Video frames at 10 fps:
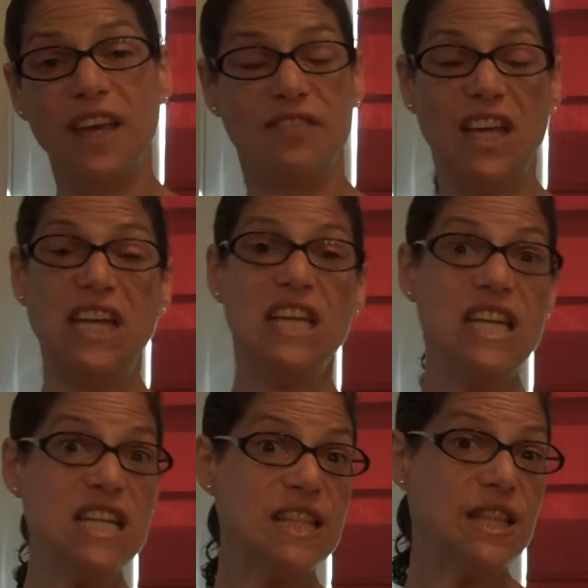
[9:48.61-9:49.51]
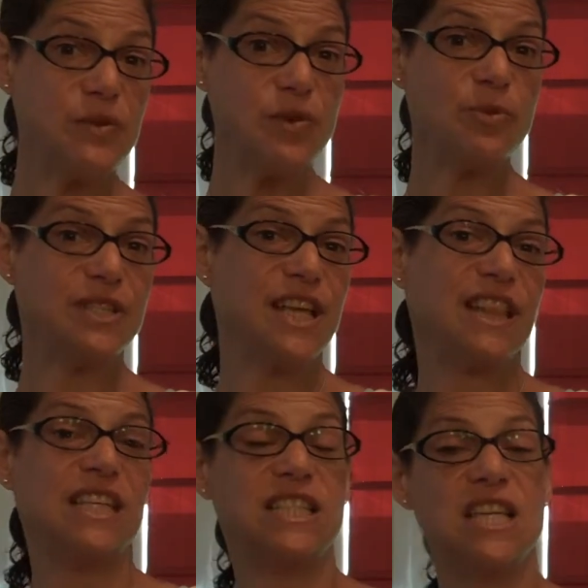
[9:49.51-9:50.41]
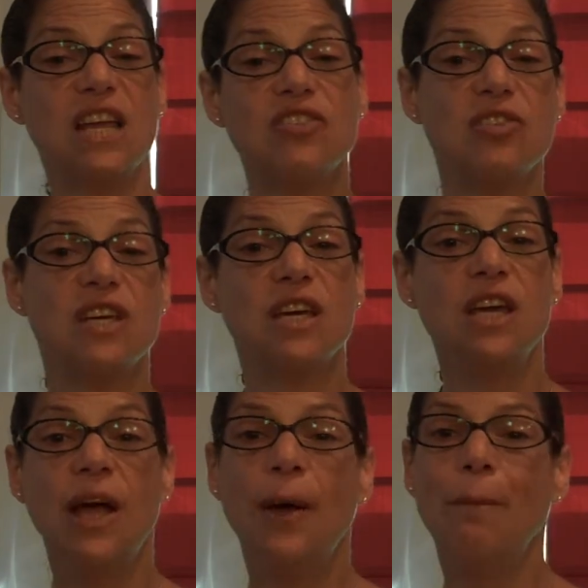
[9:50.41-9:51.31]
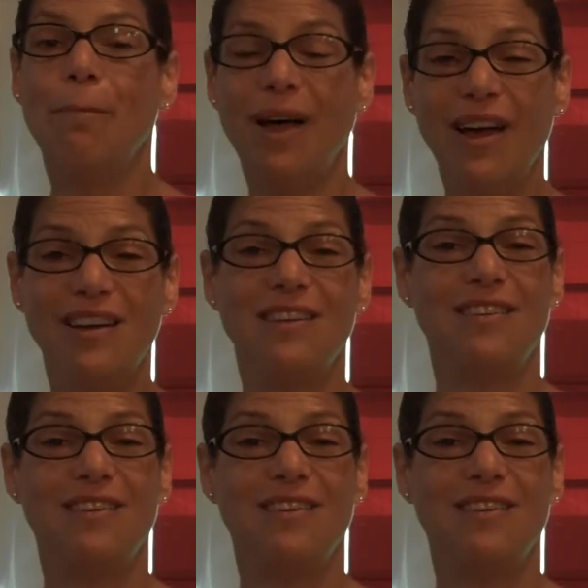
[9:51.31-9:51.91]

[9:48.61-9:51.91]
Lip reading: If they need the 3%, that's another thing. But